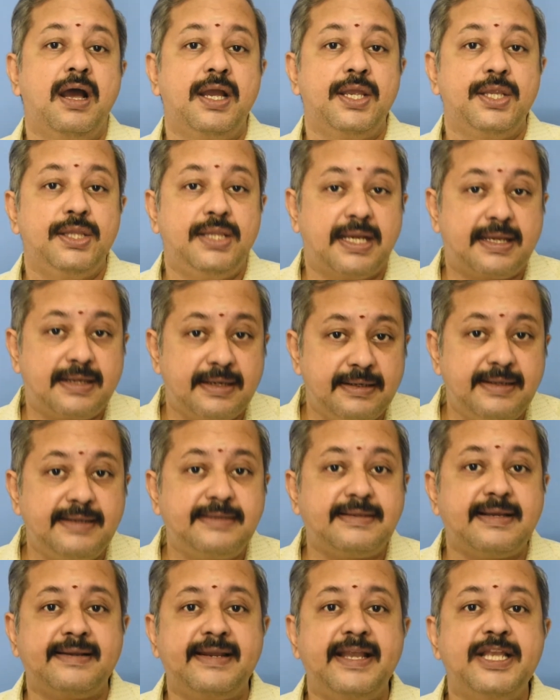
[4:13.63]
the credit
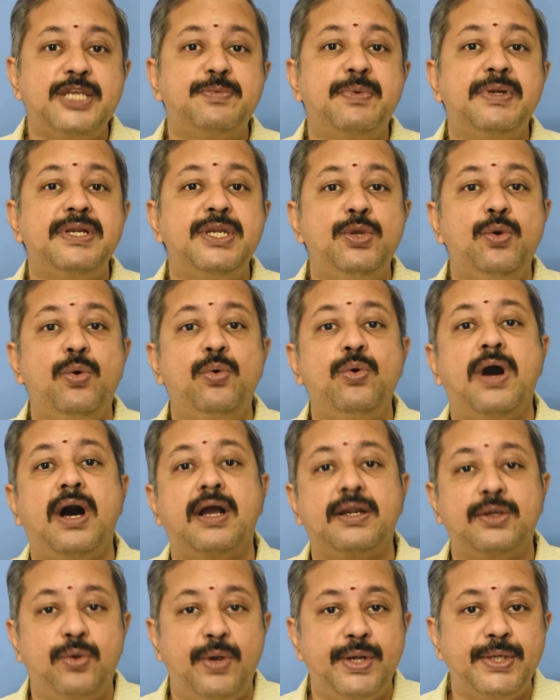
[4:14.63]
arrangement you
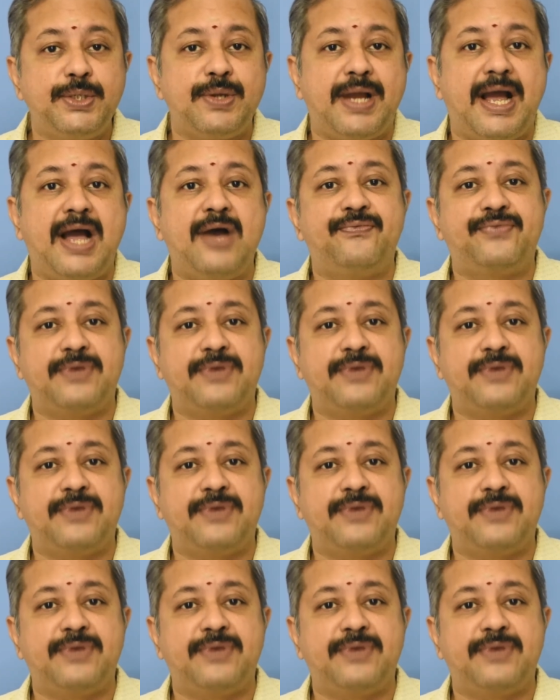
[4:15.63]
are going to have